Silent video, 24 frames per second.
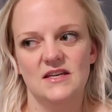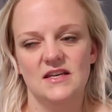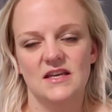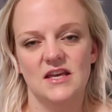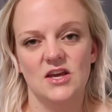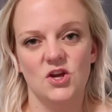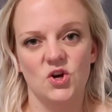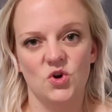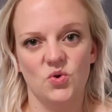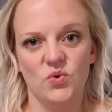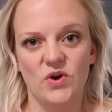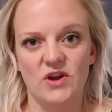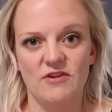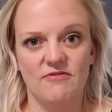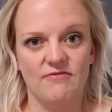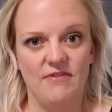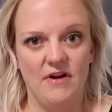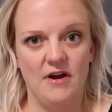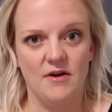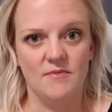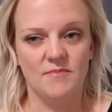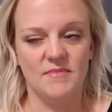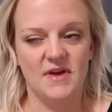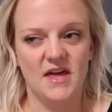get away
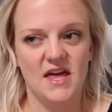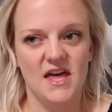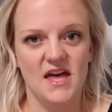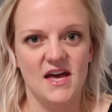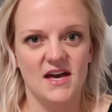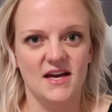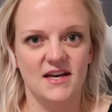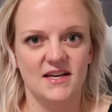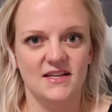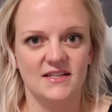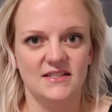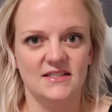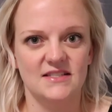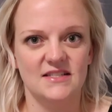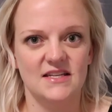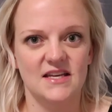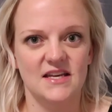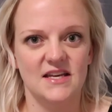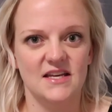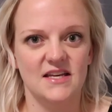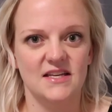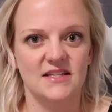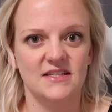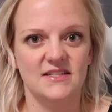from, and
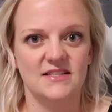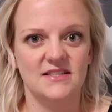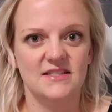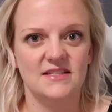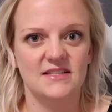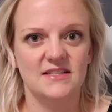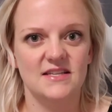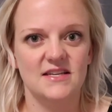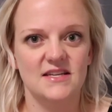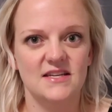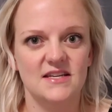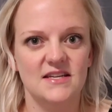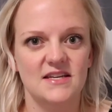it's